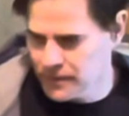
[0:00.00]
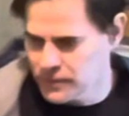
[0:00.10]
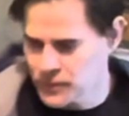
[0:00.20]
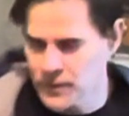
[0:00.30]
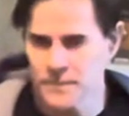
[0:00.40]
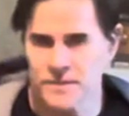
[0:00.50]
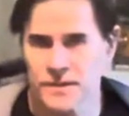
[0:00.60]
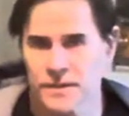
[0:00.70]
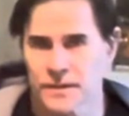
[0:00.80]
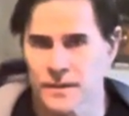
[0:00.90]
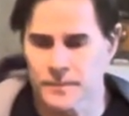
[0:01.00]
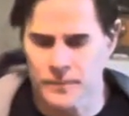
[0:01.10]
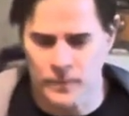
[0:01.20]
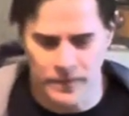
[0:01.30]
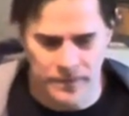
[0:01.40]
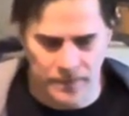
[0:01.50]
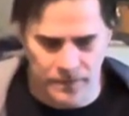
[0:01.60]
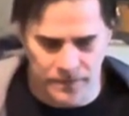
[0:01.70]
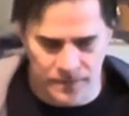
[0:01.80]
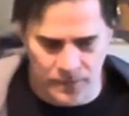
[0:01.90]
drum setup with
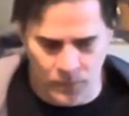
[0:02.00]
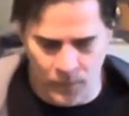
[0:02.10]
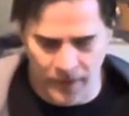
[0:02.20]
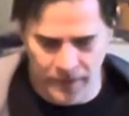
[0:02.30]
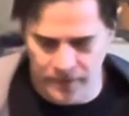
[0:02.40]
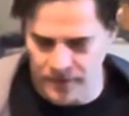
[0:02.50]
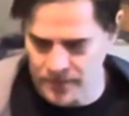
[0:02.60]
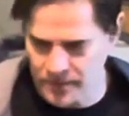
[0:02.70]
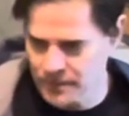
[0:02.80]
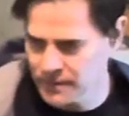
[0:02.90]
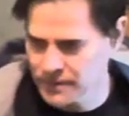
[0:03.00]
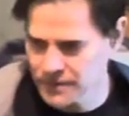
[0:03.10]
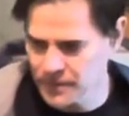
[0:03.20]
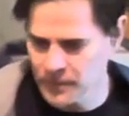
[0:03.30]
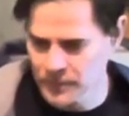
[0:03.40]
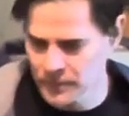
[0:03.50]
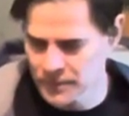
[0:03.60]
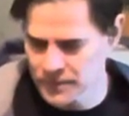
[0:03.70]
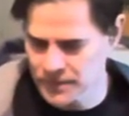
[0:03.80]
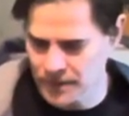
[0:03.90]
these quiet
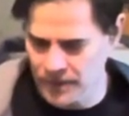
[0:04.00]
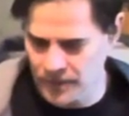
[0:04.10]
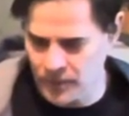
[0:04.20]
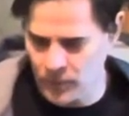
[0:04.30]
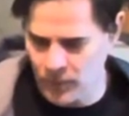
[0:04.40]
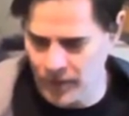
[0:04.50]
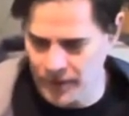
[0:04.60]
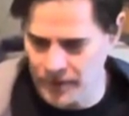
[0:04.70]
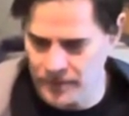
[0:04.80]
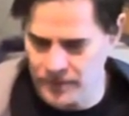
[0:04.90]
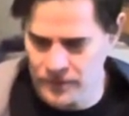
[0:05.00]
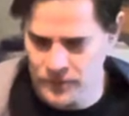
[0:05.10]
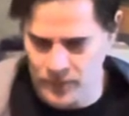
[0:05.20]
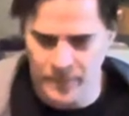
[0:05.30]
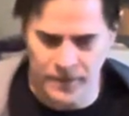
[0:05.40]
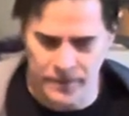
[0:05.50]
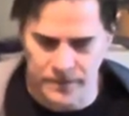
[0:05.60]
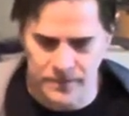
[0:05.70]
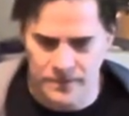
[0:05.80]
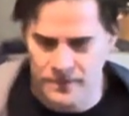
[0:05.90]
cymbals and quiet drum
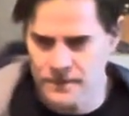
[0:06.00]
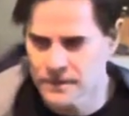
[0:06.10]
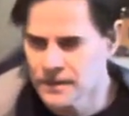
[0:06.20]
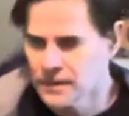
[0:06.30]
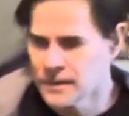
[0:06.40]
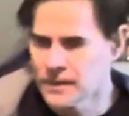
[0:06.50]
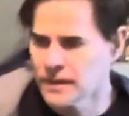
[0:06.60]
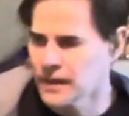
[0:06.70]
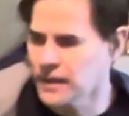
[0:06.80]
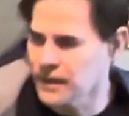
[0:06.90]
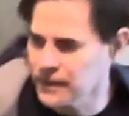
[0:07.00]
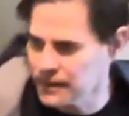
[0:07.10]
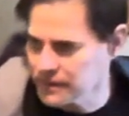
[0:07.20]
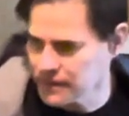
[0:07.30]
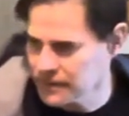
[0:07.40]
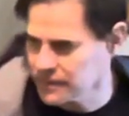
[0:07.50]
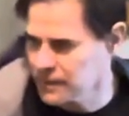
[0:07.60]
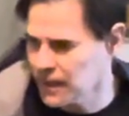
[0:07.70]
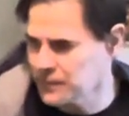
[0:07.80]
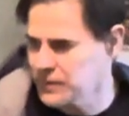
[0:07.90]
heads. And
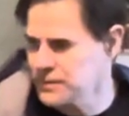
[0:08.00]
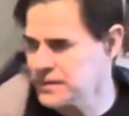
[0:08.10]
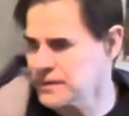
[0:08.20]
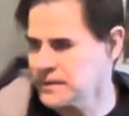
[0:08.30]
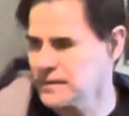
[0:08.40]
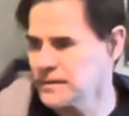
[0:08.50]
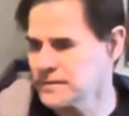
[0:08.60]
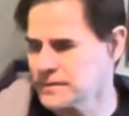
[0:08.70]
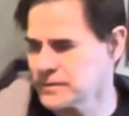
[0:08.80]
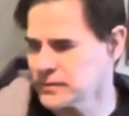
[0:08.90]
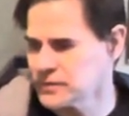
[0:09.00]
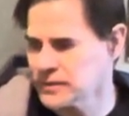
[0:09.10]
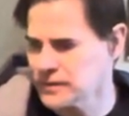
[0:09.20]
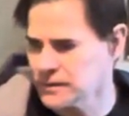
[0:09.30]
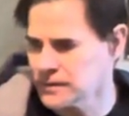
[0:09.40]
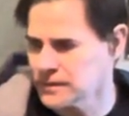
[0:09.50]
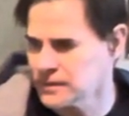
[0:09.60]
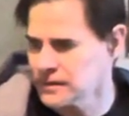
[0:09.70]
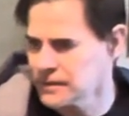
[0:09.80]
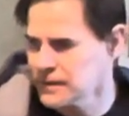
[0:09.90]
I'm using the Zildjian
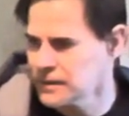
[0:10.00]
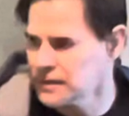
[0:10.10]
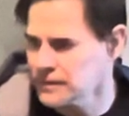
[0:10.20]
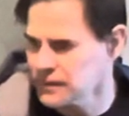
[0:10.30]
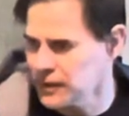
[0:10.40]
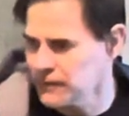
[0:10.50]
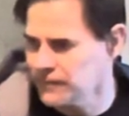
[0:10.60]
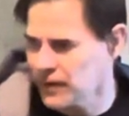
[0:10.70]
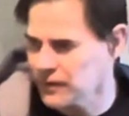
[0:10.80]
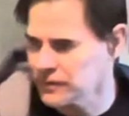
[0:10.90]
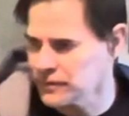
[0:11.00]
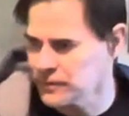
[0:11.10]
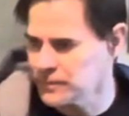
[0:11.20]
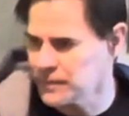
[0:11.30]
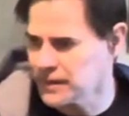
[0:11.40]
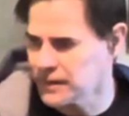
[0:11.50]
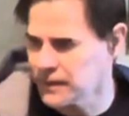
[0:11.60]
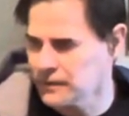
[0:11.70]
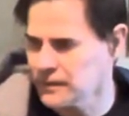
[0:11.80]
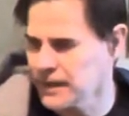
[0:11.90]
low volume
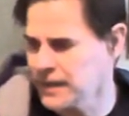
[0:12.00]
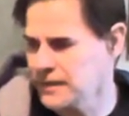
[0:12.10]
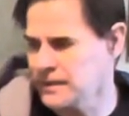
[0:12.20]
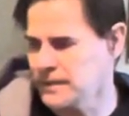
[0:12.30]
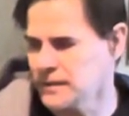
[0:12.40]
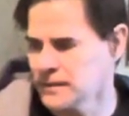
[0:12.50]
L80,